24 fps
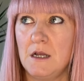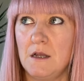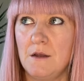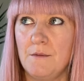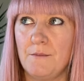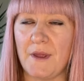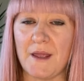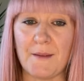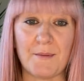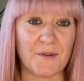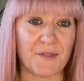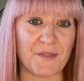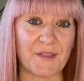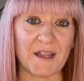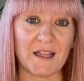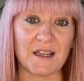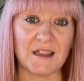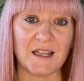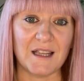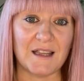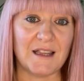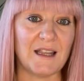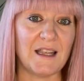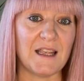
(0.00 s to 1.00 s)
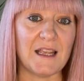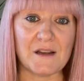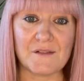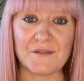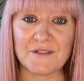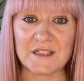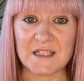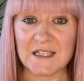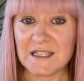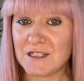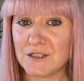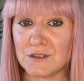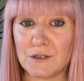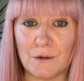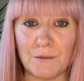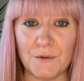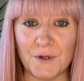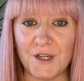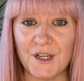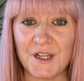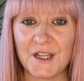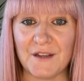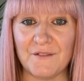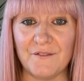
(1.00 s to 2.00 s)
people think that EFT is not
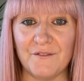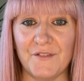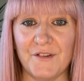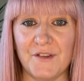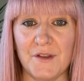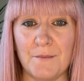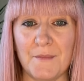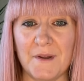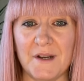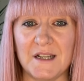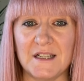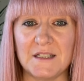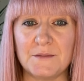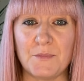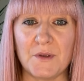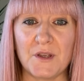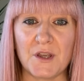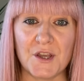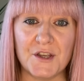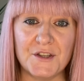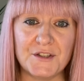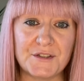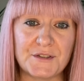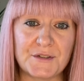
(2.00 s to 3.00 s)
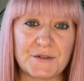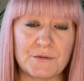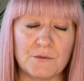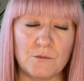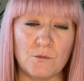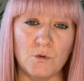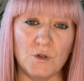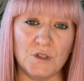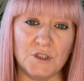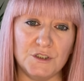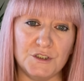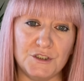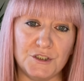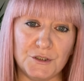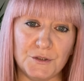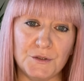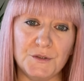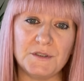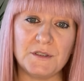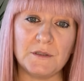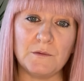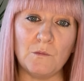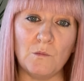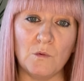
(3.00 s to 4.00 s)
working for them, and it's because we're
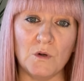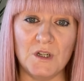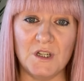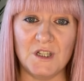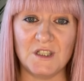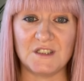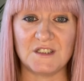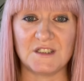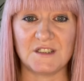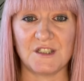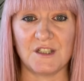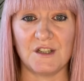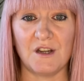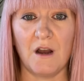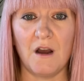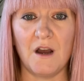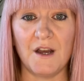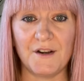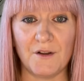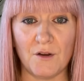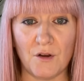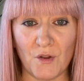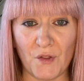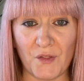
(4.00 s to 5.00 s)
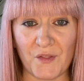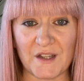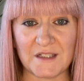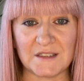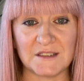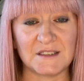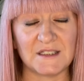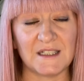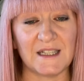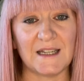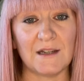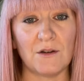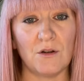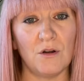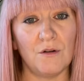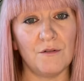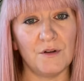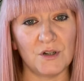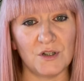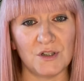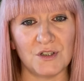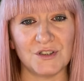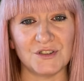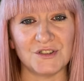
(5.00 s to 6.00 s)
using words that aren't authentic or are
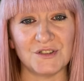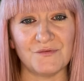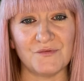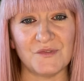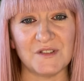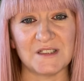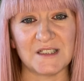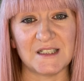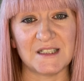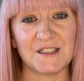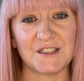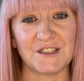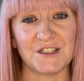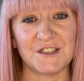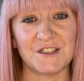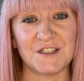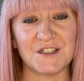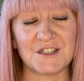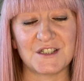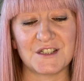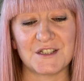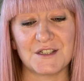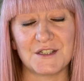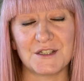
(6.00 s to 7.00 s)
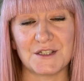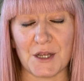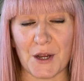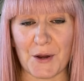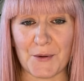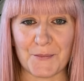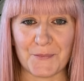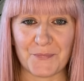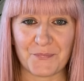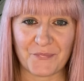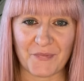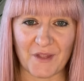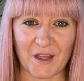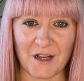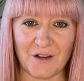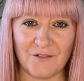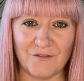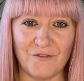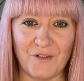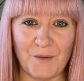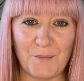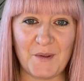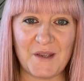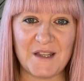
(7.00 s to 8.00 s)
causing resistance. So I'll
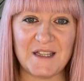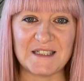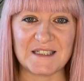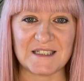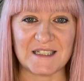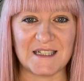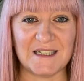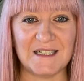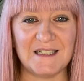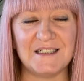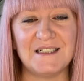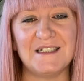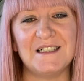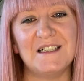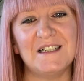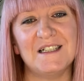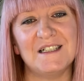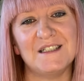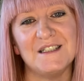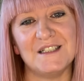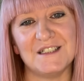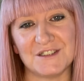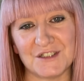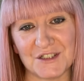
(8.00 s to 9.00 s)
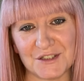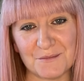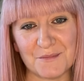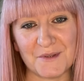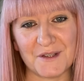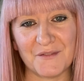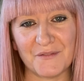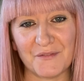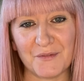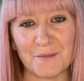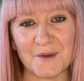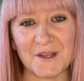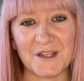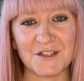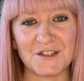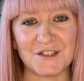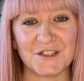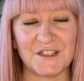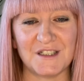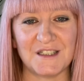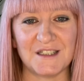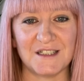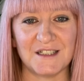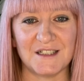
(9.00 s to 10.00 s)
repeat it. There's going to be information
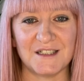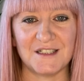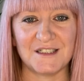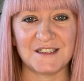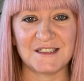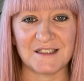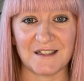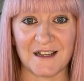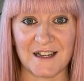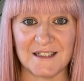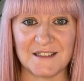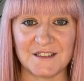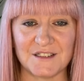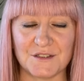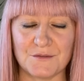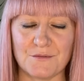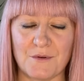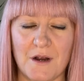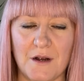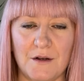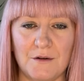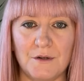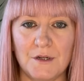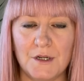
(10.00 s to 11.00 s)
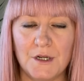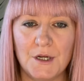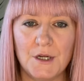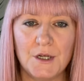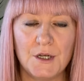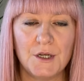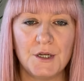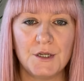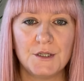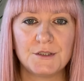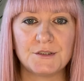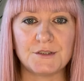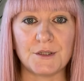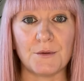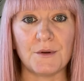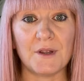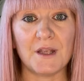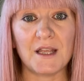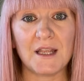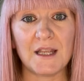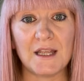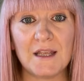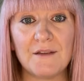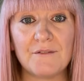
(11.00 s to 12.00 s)
in the slides as well. So
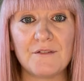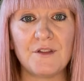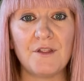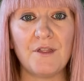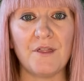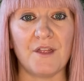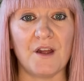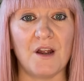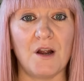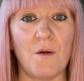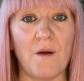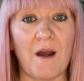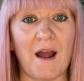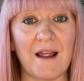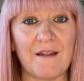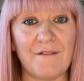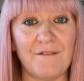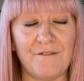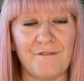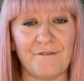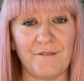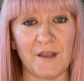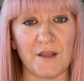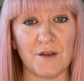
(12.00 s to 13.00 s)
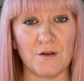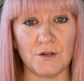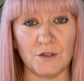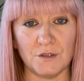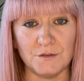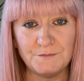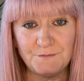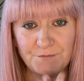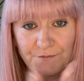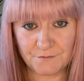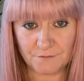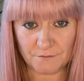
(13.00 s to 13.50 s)
even though I feel,